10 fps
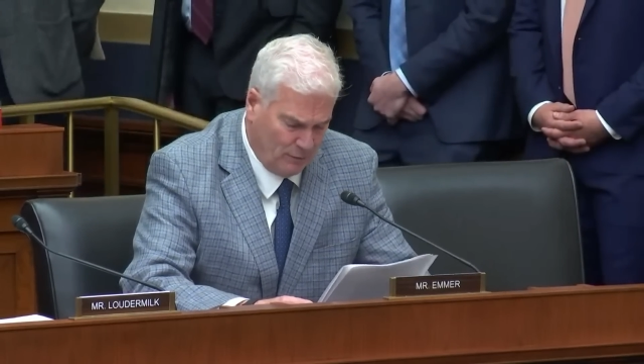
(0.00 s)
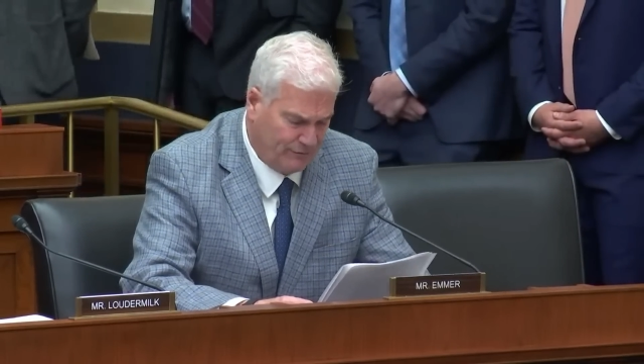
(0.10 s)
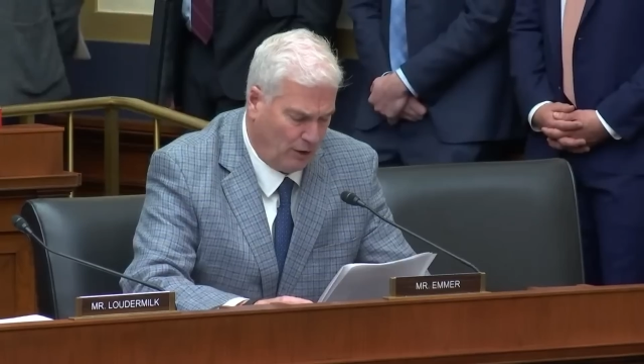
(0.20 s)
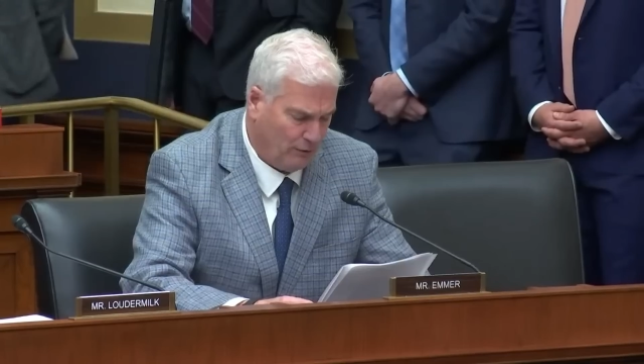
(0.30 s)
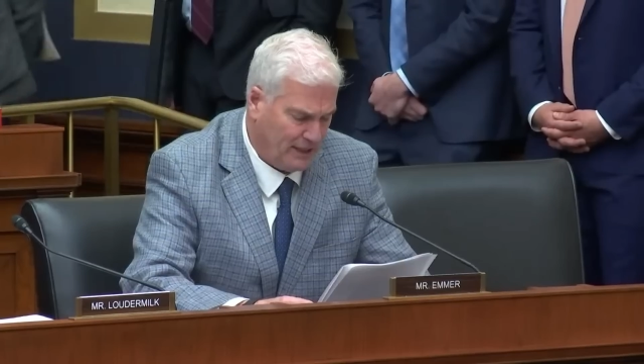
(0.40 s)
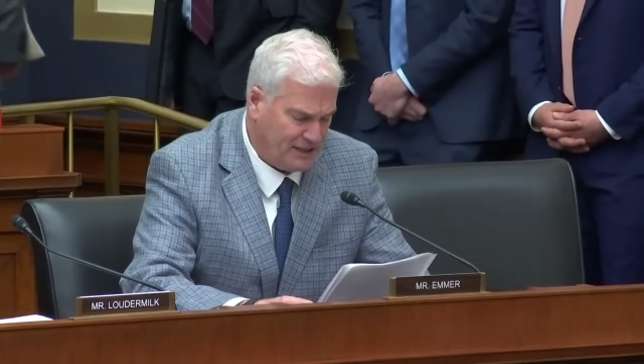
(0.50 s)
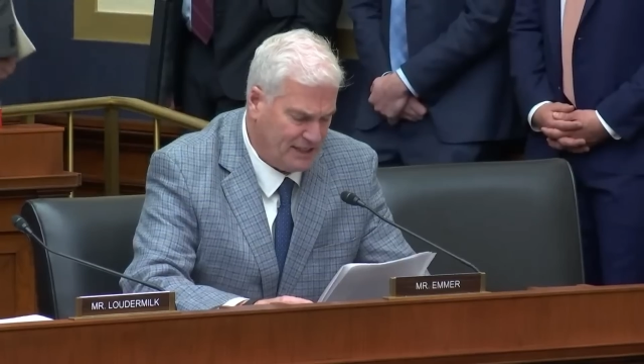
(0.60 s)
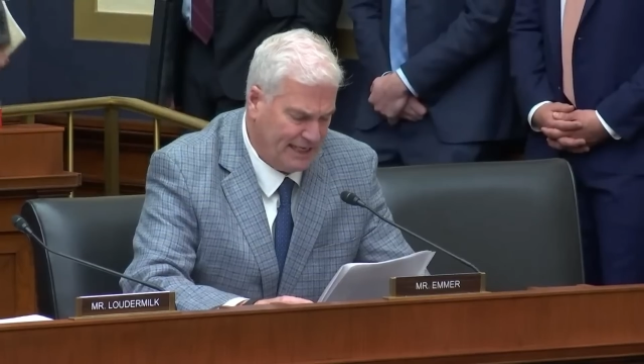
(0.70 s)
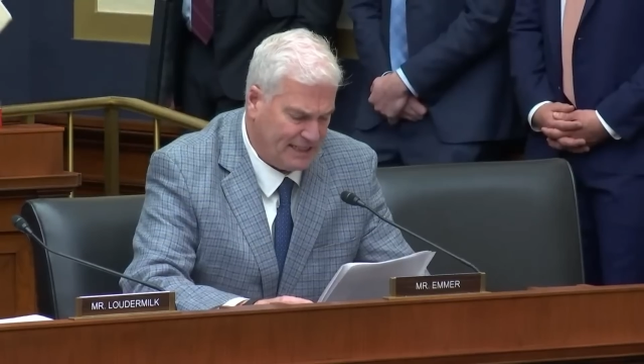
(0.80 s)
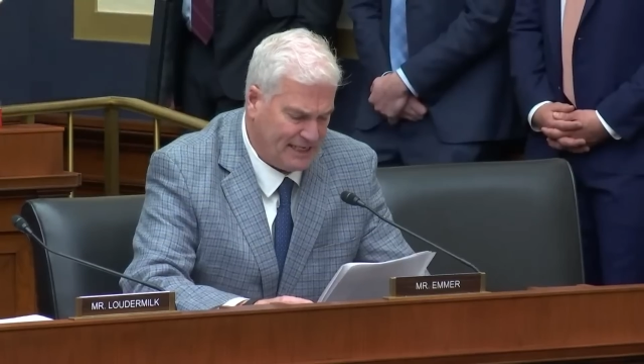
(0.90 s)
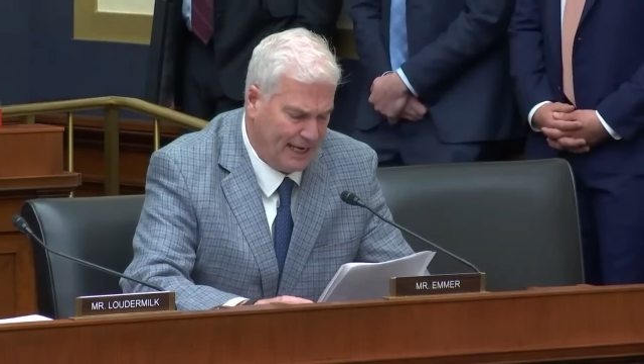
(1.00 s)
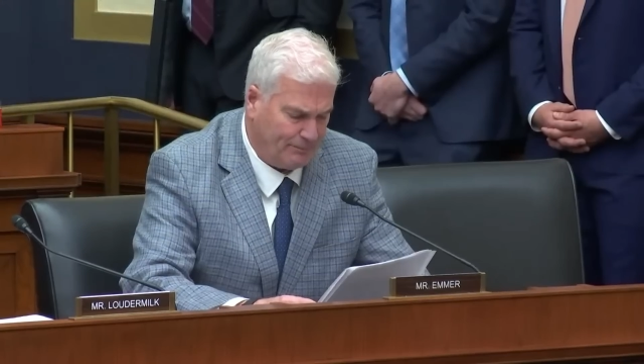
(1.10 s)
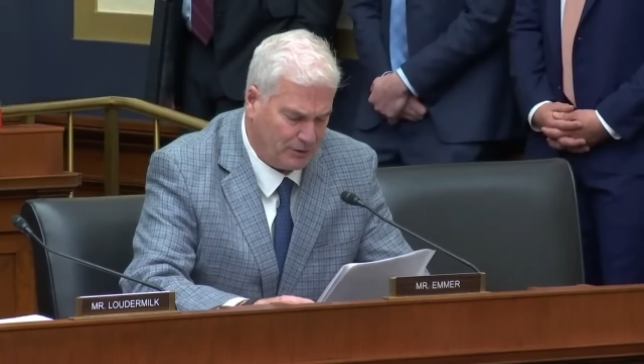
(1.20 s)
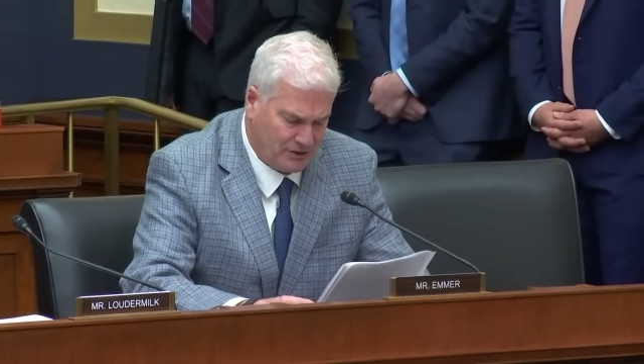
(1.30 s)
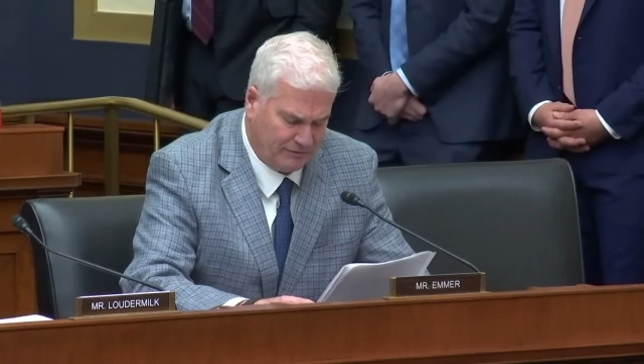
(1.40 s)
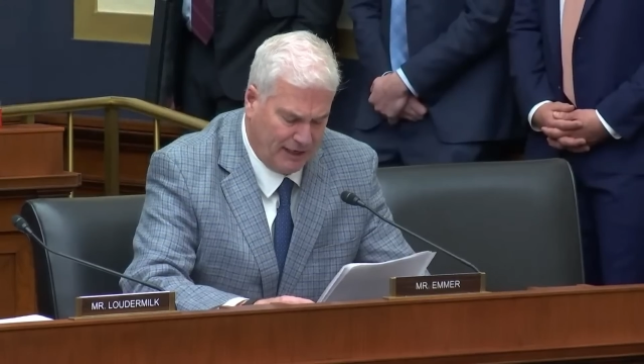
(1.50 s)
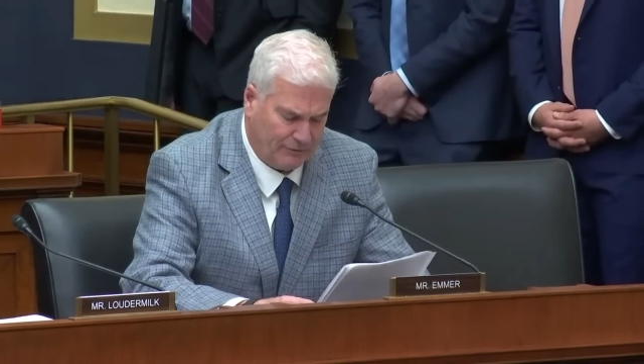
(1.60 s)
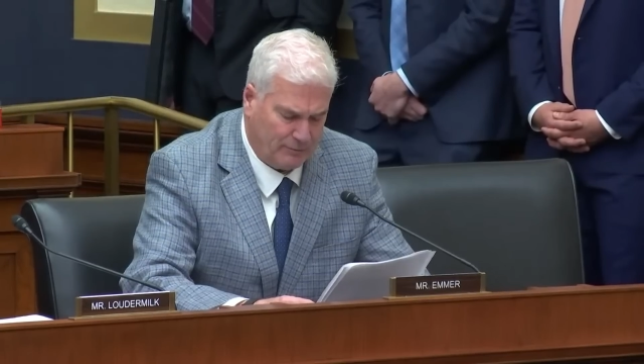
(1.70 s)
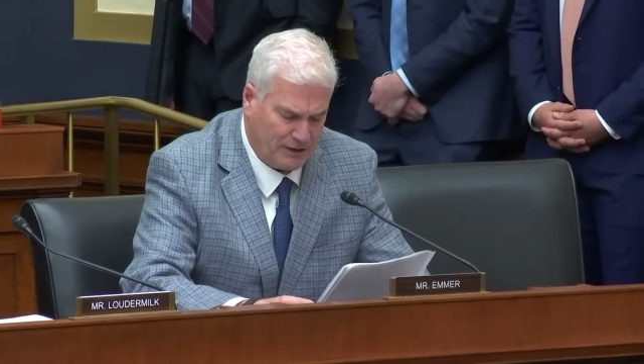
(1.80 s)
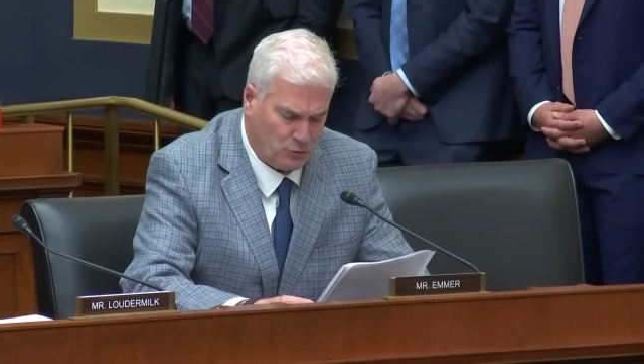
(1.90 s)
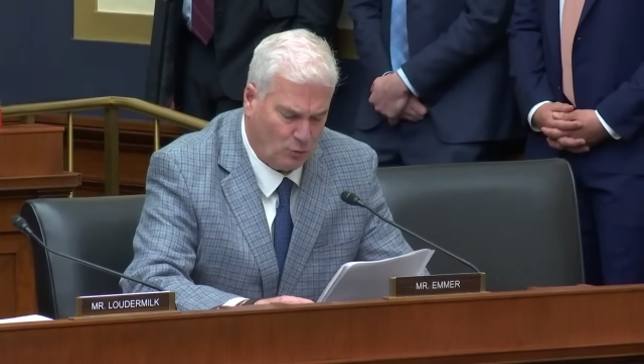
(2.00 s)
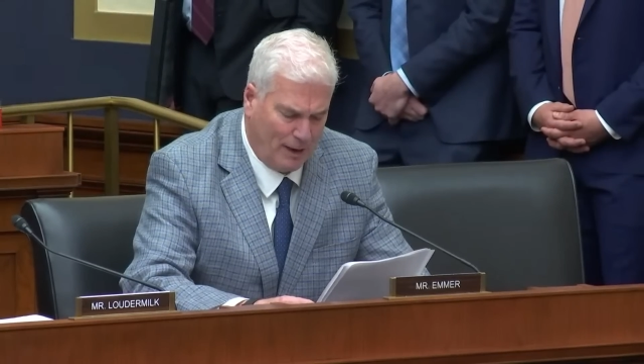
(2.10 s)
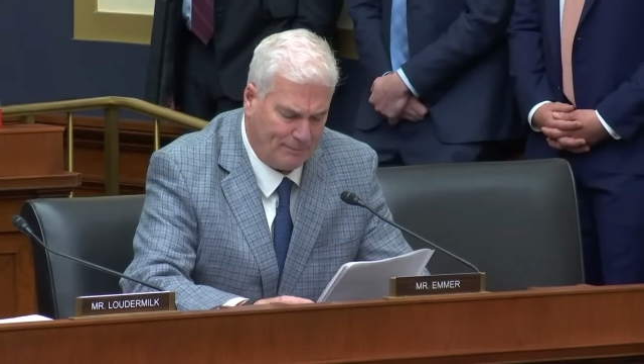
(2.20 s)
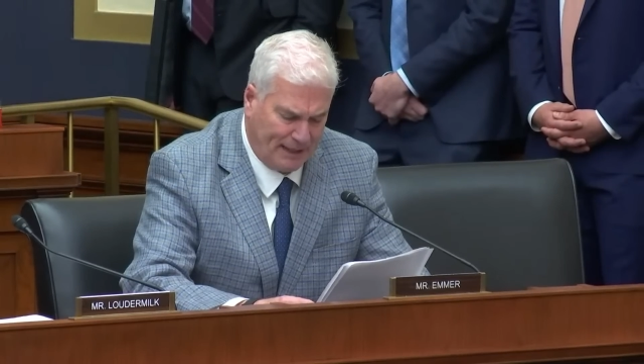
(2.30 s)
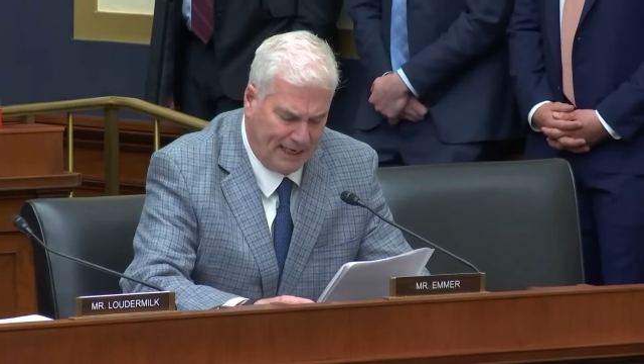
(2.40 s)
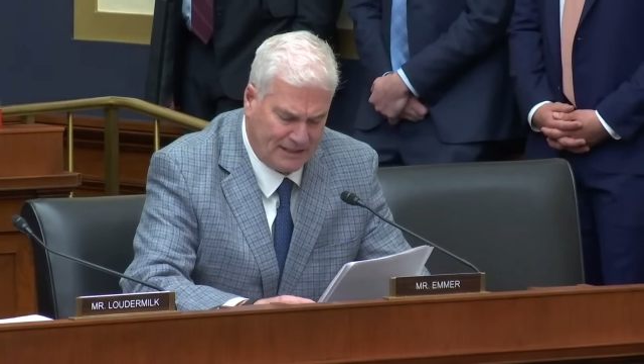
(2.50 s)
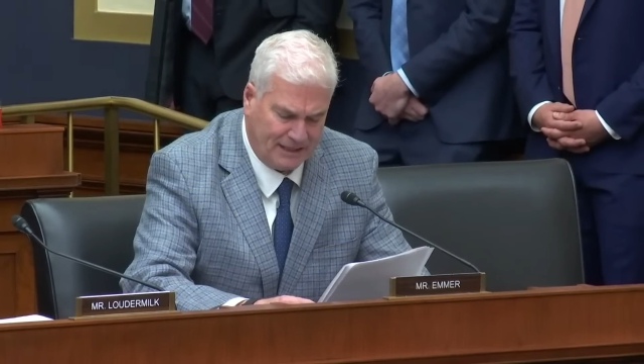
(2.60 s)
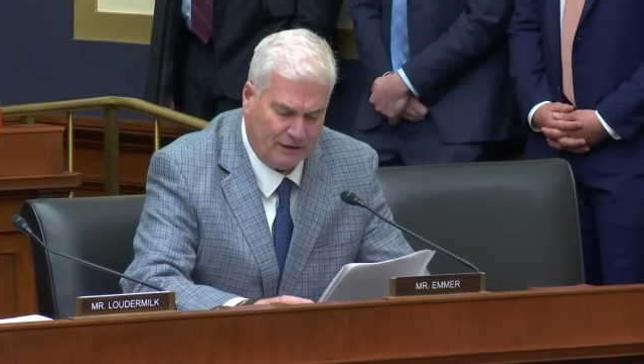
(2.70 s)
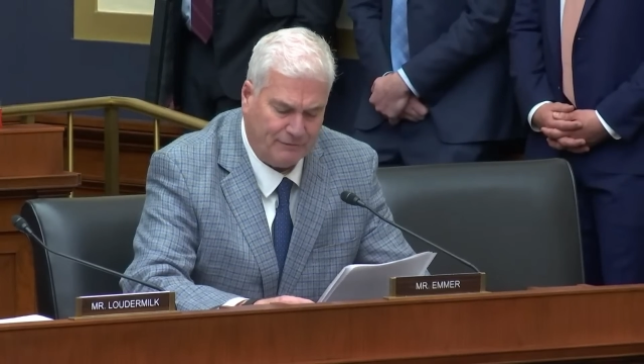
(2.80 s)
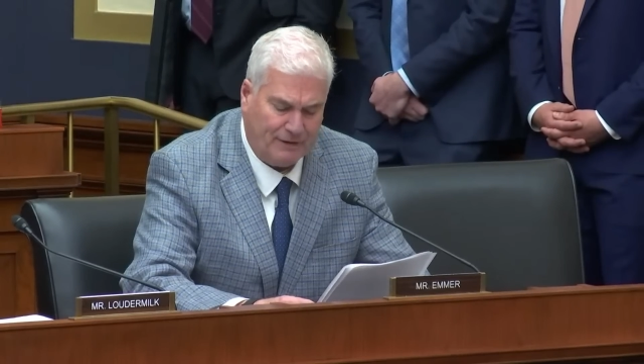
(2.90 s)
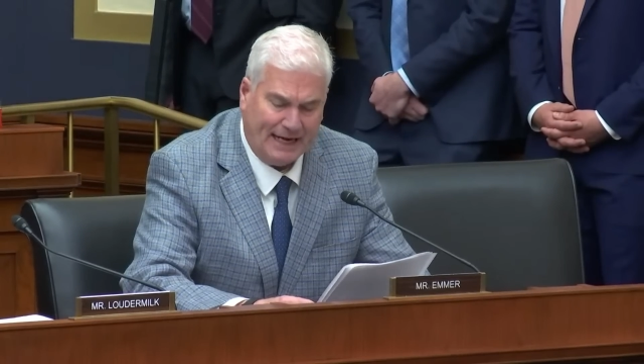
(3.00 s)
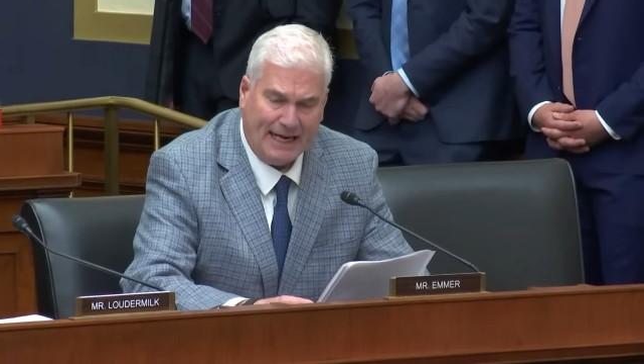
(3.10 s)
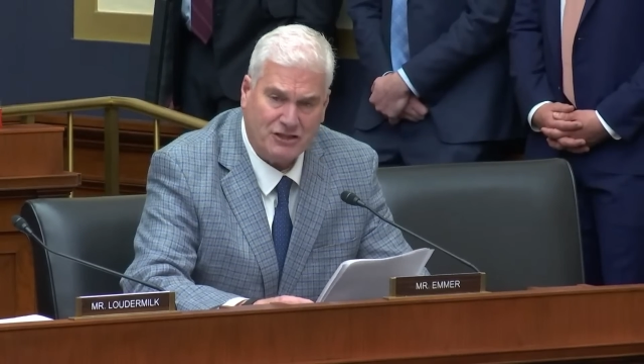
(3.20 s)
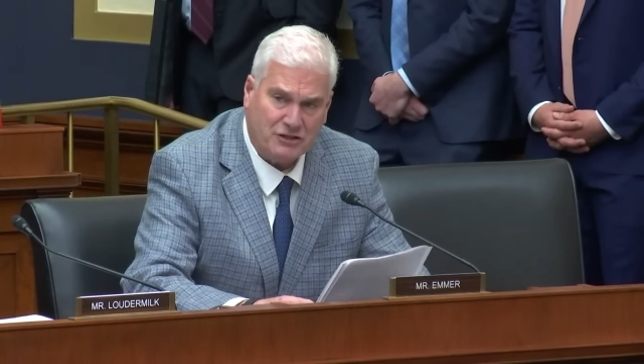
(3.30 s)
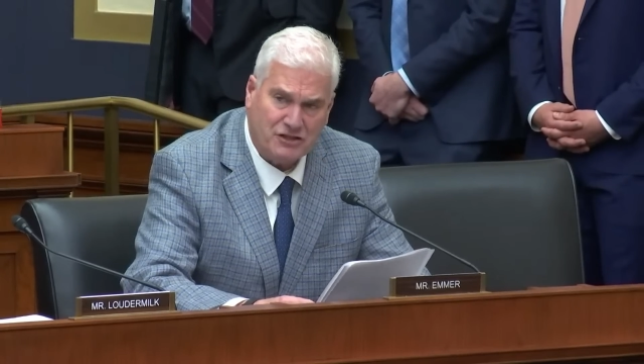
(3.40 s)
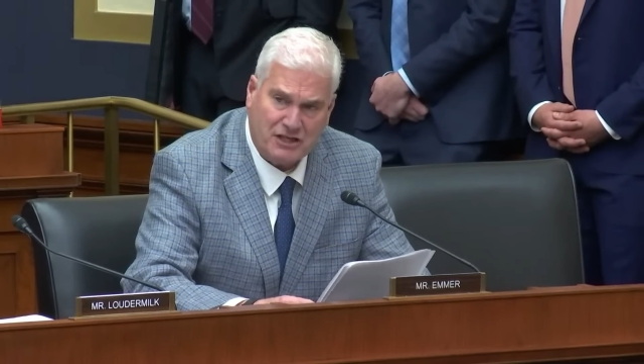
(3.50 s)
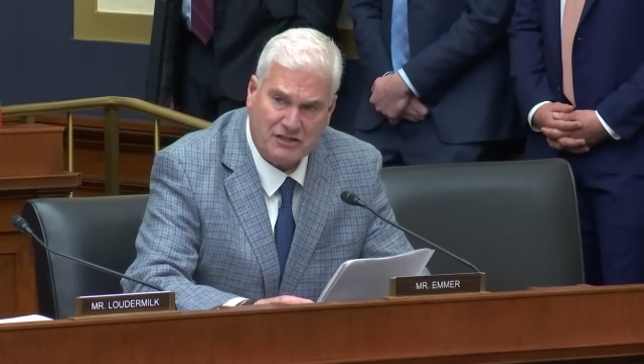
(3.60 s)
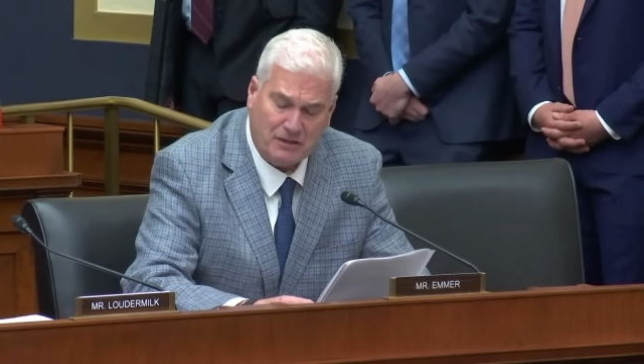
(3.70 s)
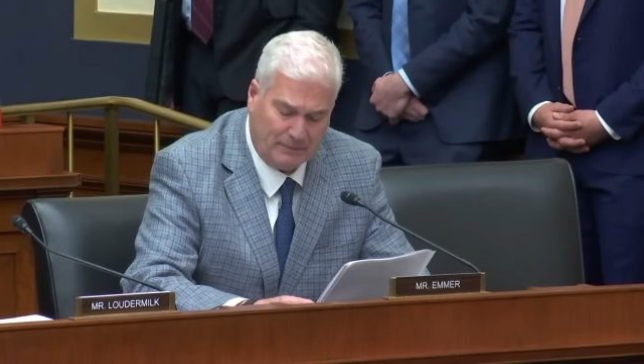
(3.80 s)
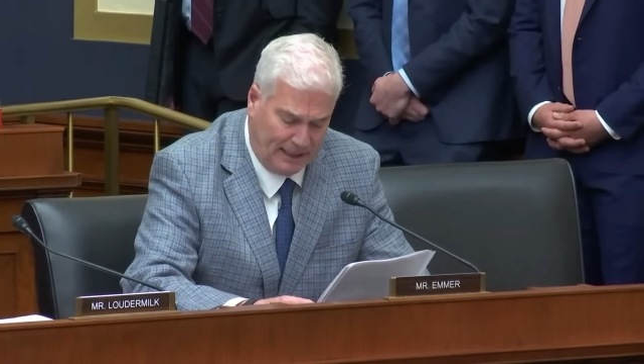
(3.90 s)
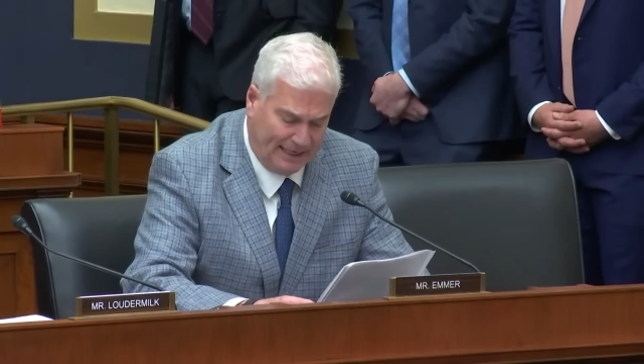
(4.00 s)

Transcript: We've already seen examples of governments weaponizing their financial system